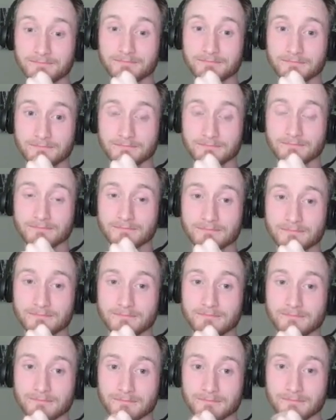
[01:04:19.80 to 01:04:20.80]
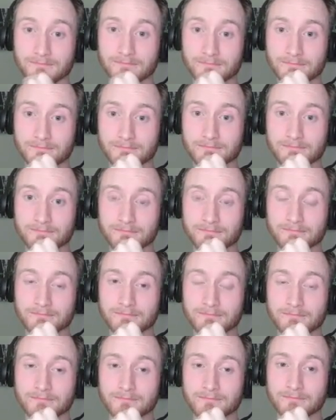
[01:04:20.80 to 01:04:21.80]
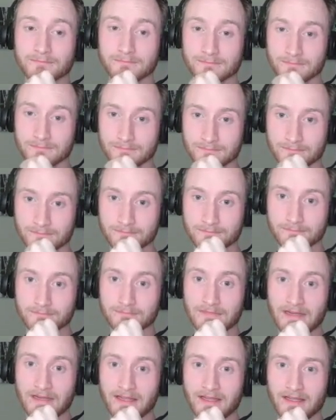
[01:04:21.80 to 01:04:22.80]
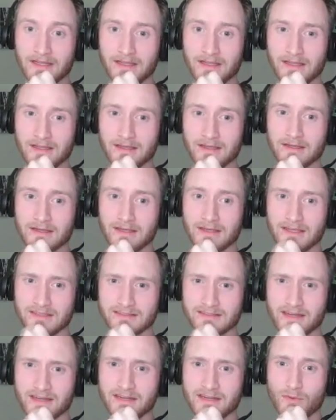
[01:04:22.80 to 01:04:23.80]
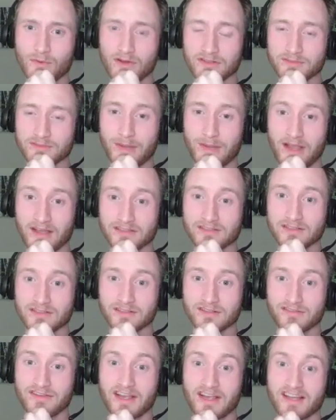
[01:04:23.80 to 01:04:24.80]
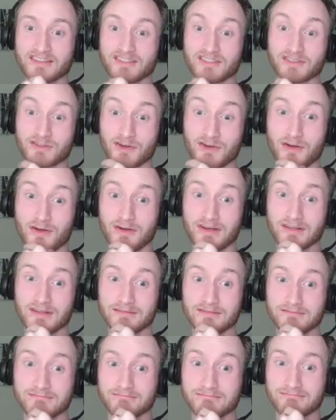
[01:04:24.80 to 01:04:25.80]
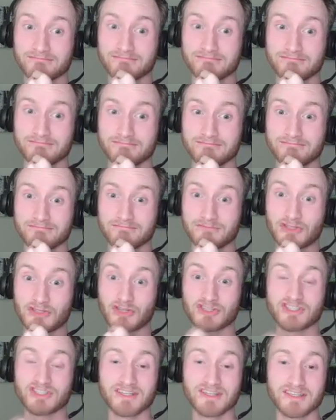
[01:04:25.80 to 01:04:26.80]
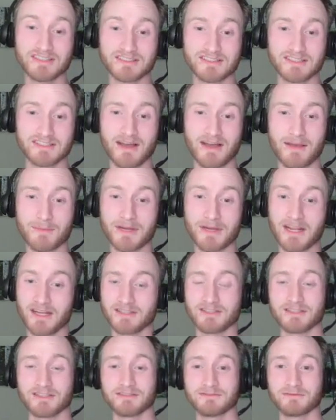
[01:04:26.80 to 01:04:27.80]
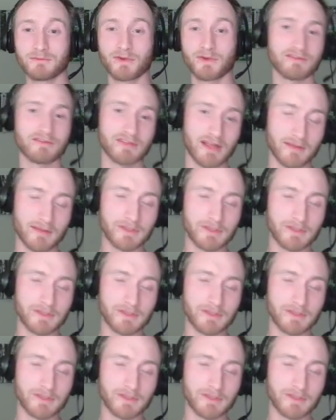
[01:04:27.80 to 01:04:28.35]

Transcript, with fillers: person that took time of his schedule. So, well done. He came on. Said he once pastored the fastest growing church in his denomination, whatever yeah, that